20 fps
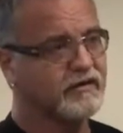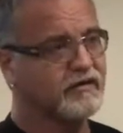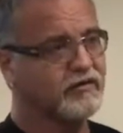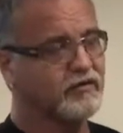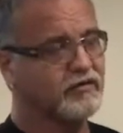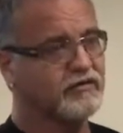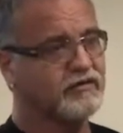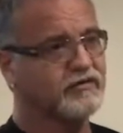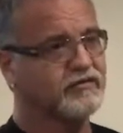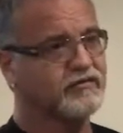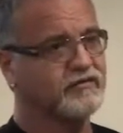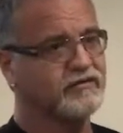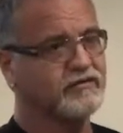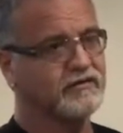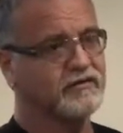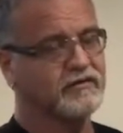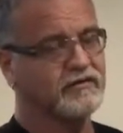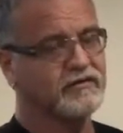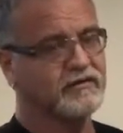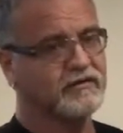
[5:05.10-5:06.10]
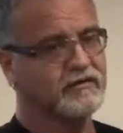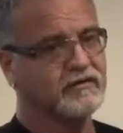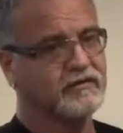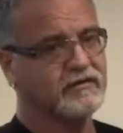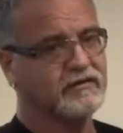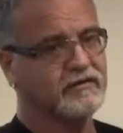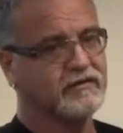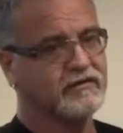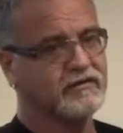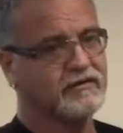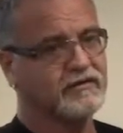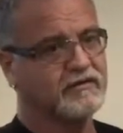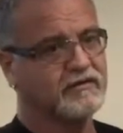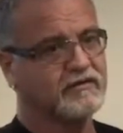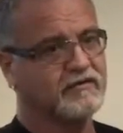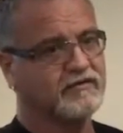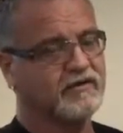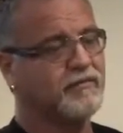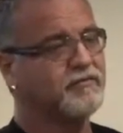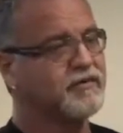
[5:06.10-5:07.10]
There was
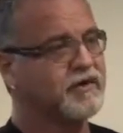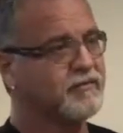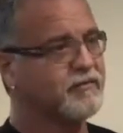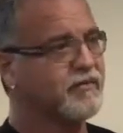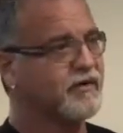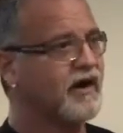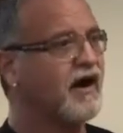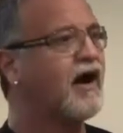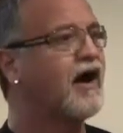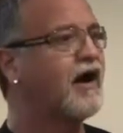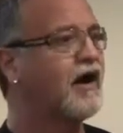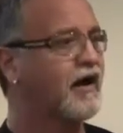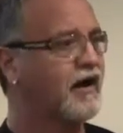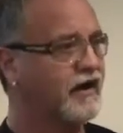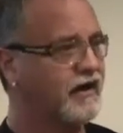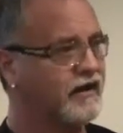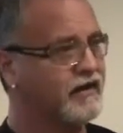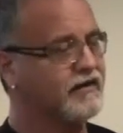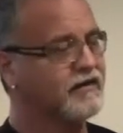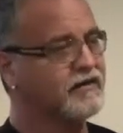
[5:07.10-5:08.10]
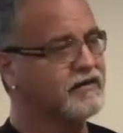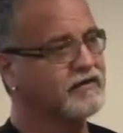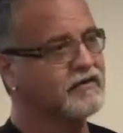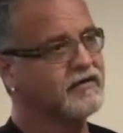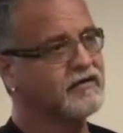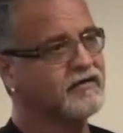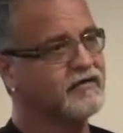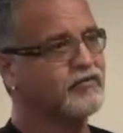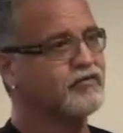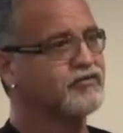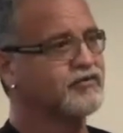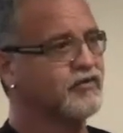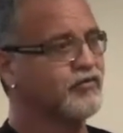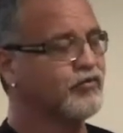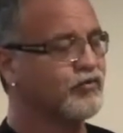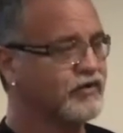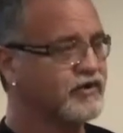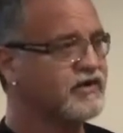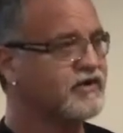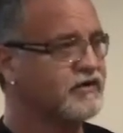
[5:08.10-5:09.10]
something behind. There was
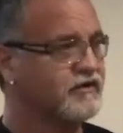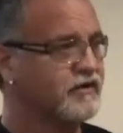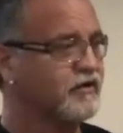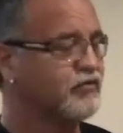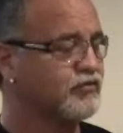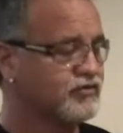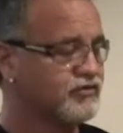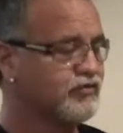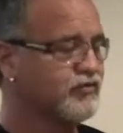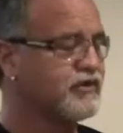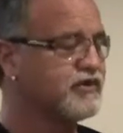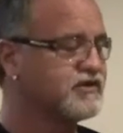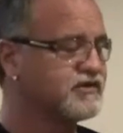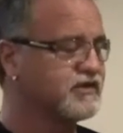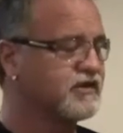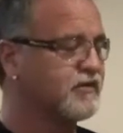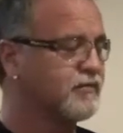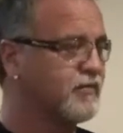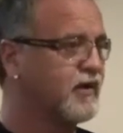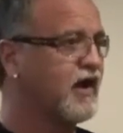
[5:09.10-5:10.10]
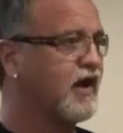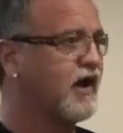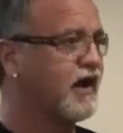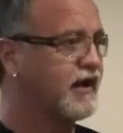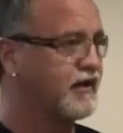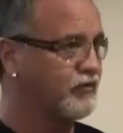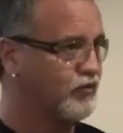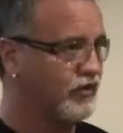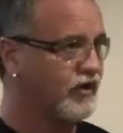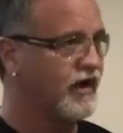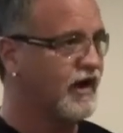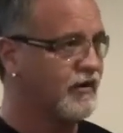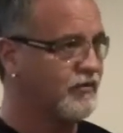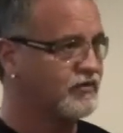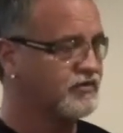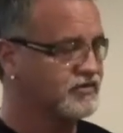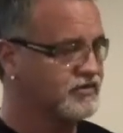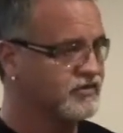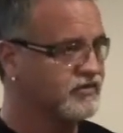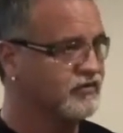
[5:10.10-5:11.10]
reasoning behind what
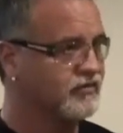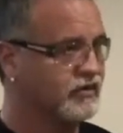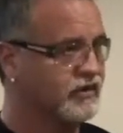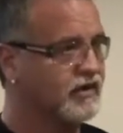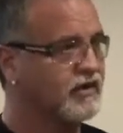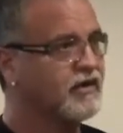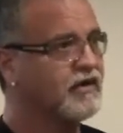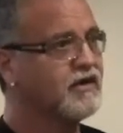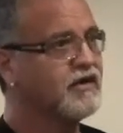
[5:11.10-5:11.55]
I was doing.